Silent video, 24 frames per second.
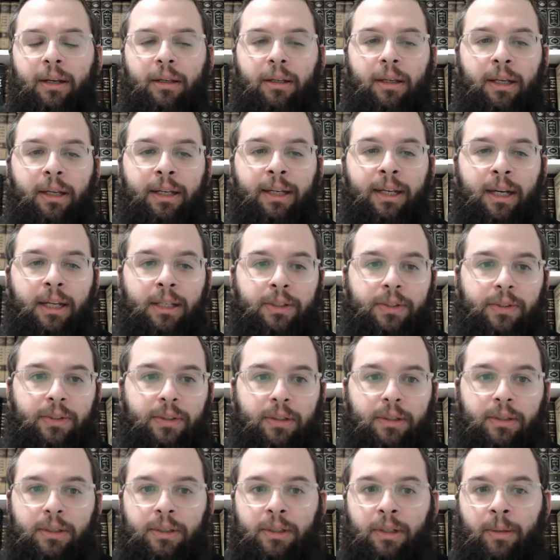
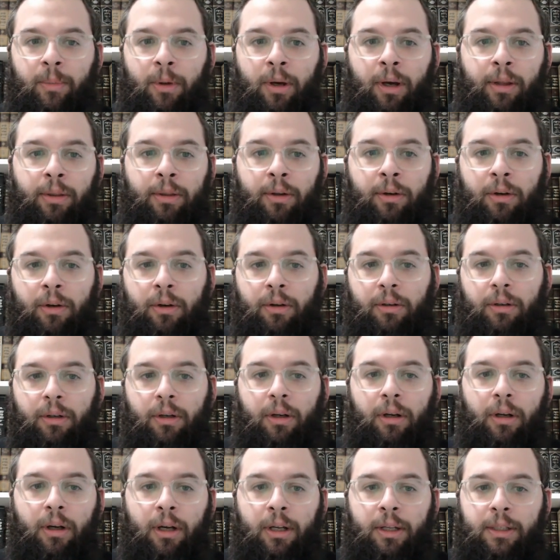against some other
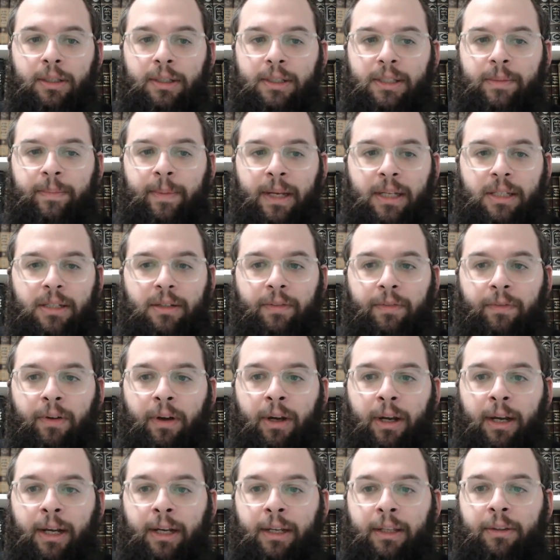
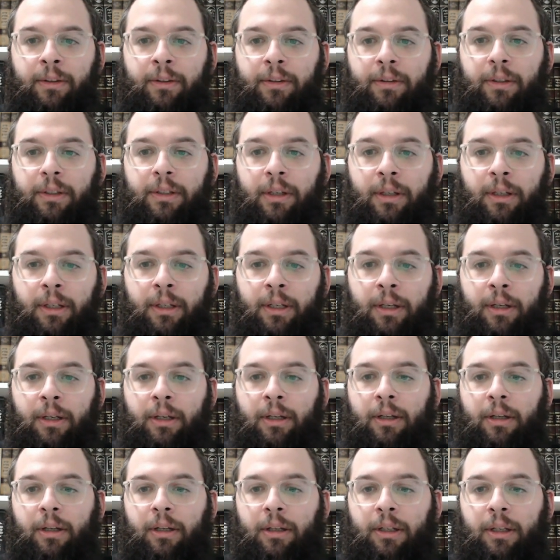unspecified
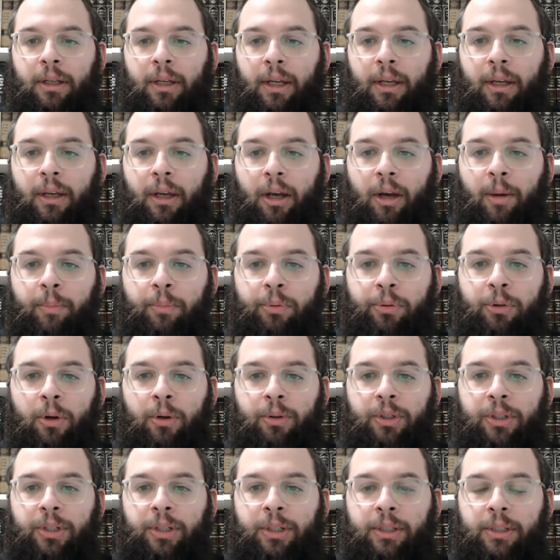
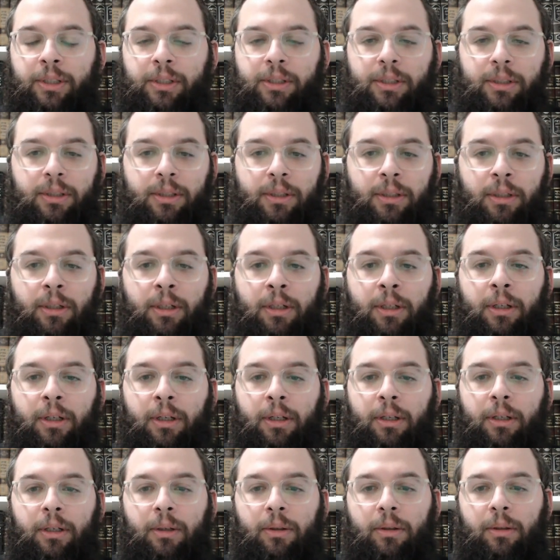approaches
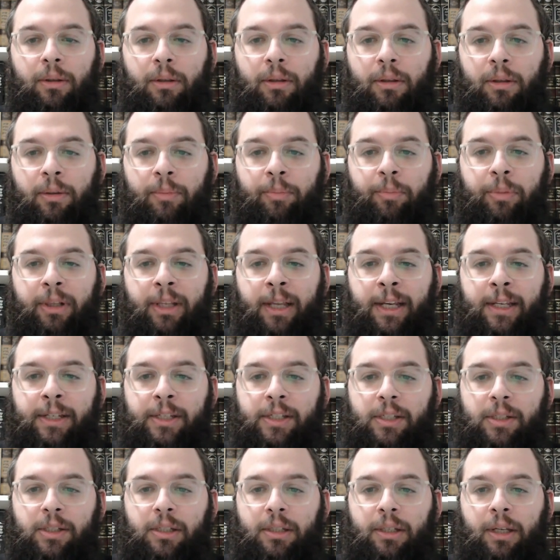to the
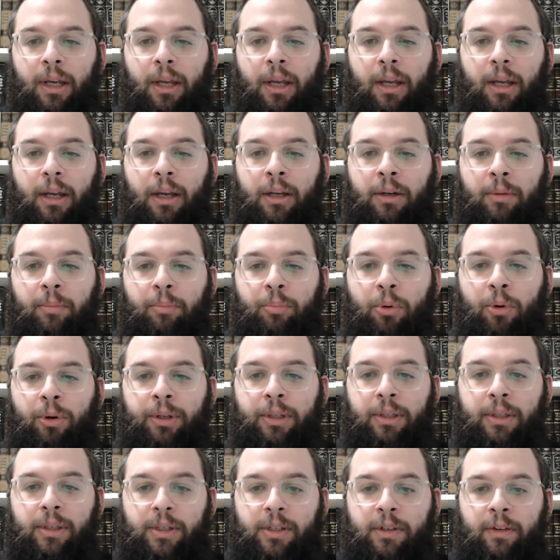place and
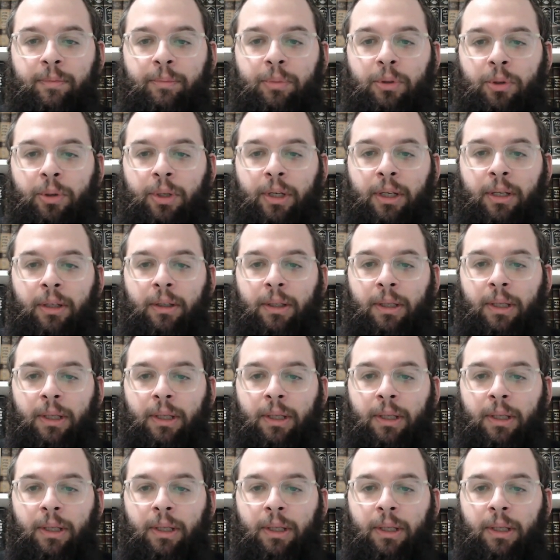importance of beauty,